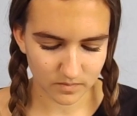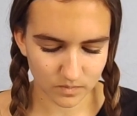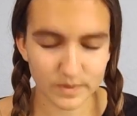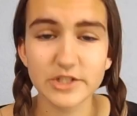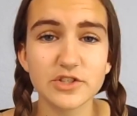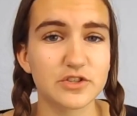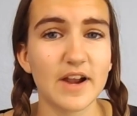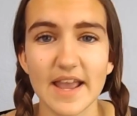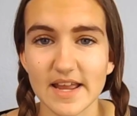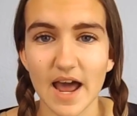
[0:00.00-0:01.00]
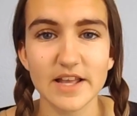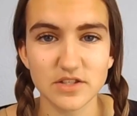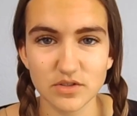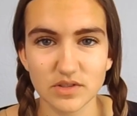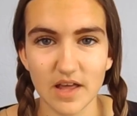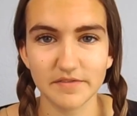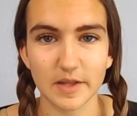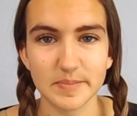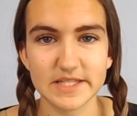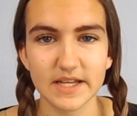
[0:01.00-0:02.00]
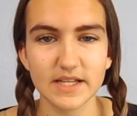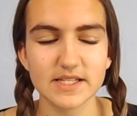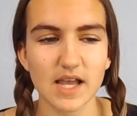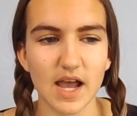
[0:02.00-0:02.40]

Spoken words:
which is great. I do love lipsticks.